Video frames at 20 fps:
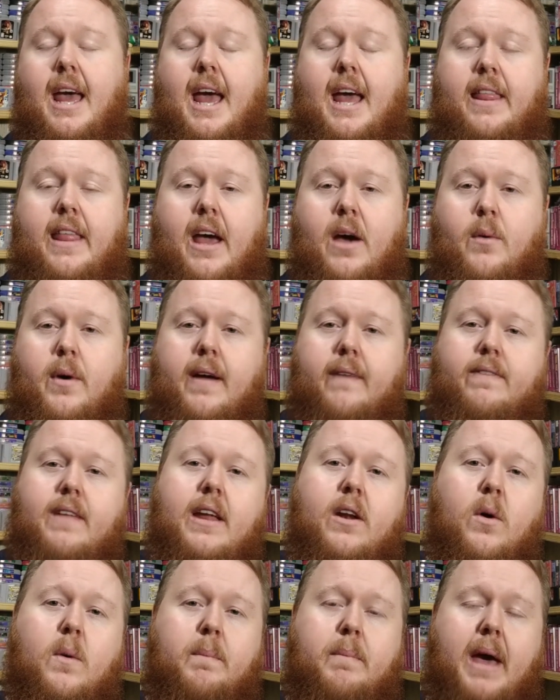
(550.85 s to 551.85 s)
And that way, if
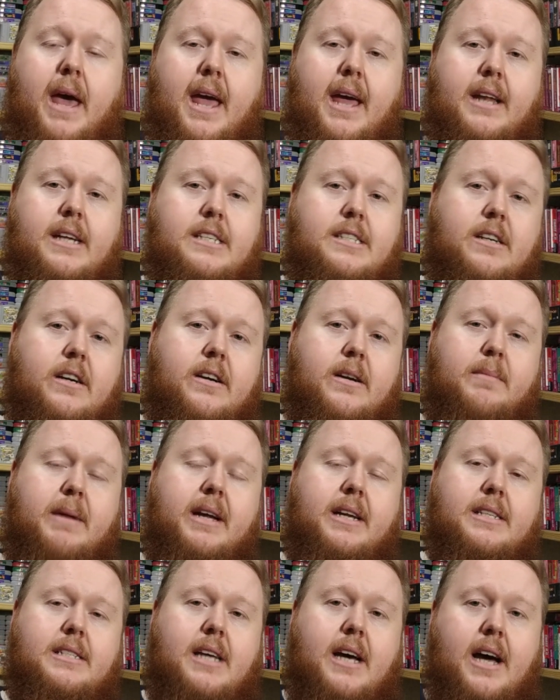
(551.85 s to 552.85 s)
they don't pay in a certain
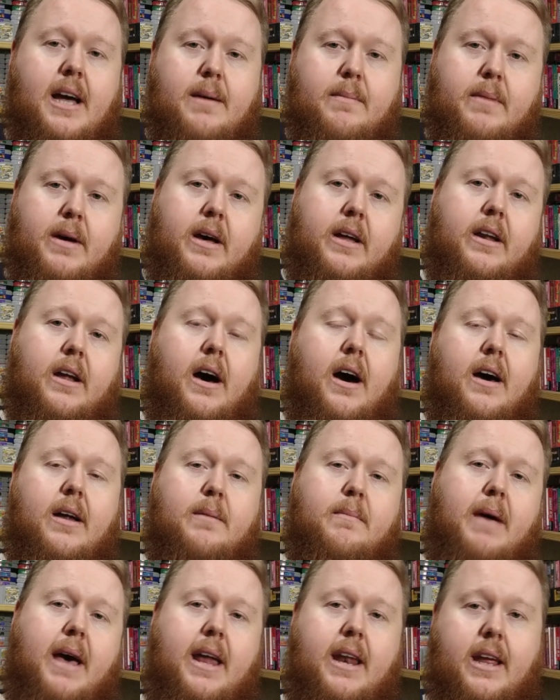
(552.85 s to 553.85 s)
amount of time, an
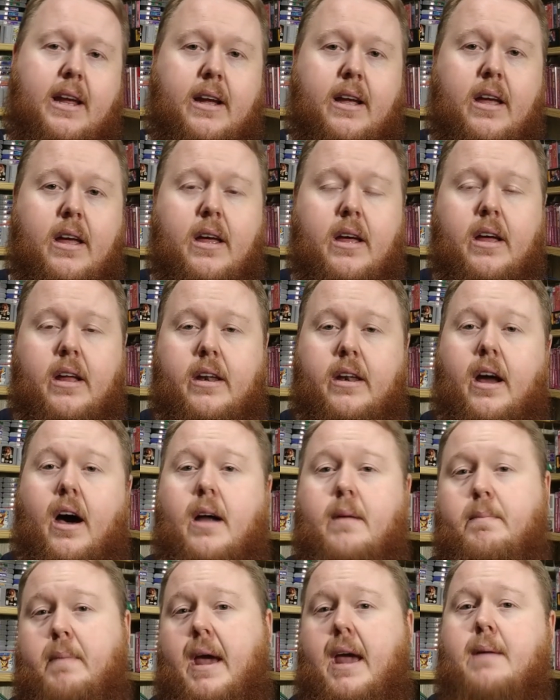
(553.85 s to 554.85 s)
automatic
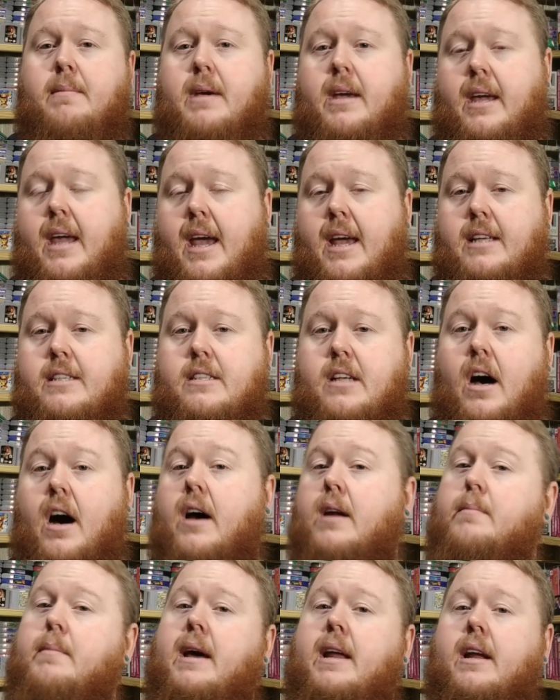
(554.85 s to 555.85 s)
non-payment case
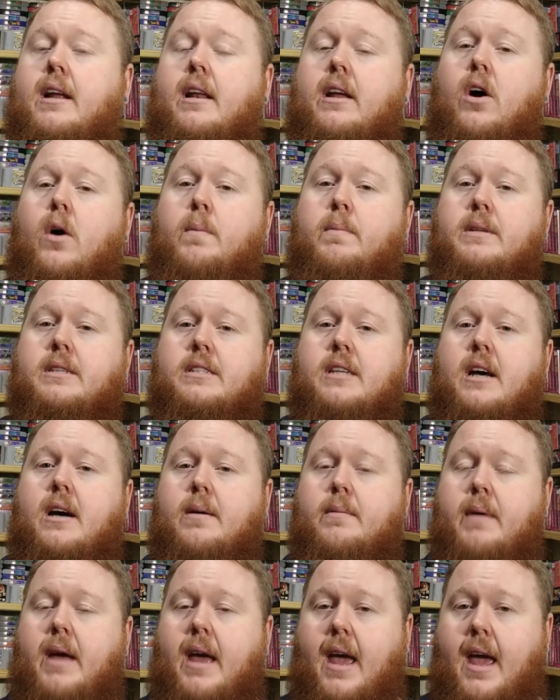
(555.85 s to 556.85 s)
automatically opens
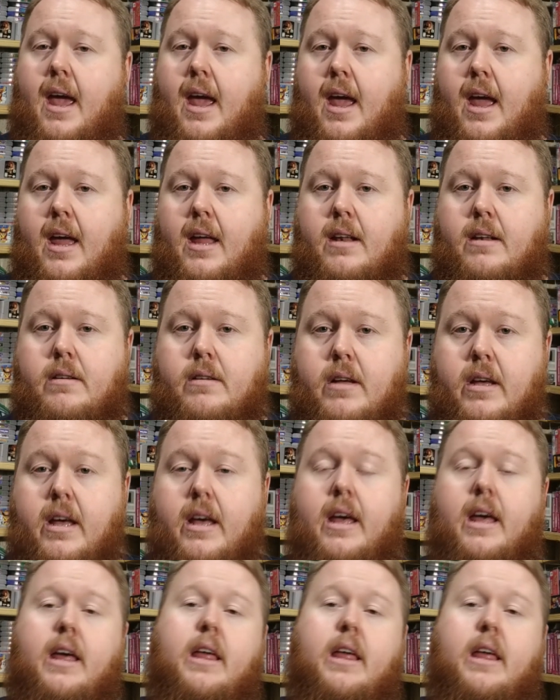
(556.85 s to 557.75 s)
up and